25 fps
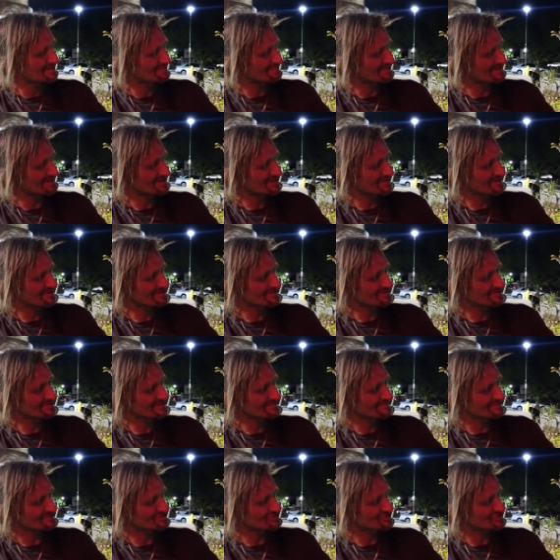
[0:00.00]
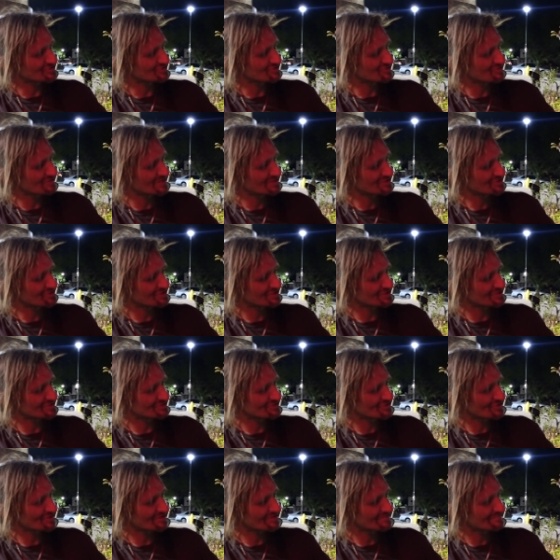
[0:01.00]
my current living situation
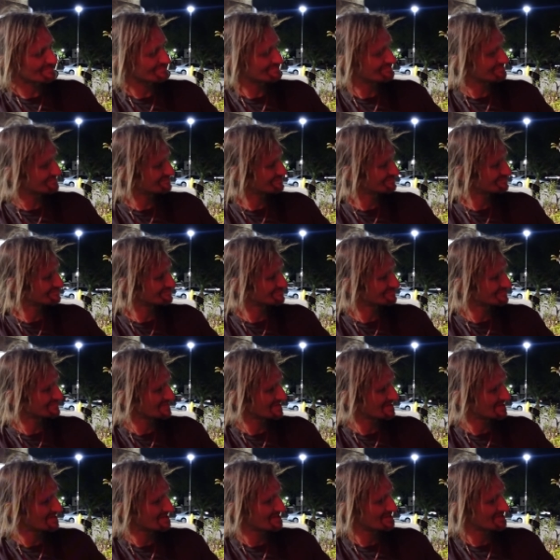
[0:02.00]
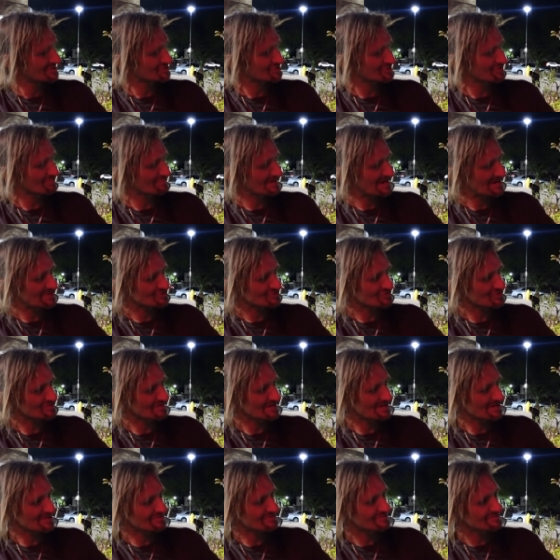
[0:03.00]
is still bouncing
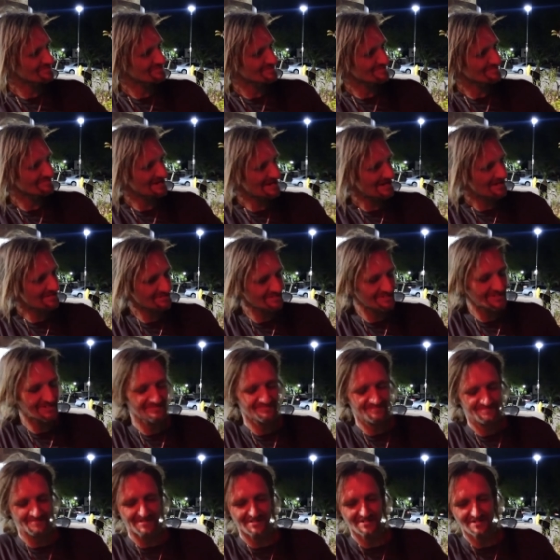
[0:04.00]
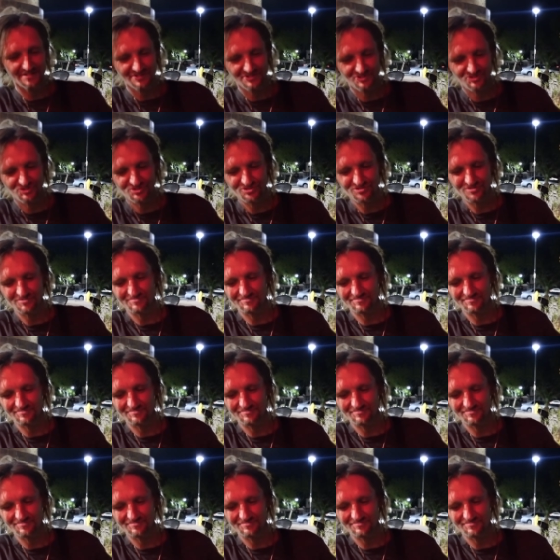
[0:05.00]
around the valley, Phoenix.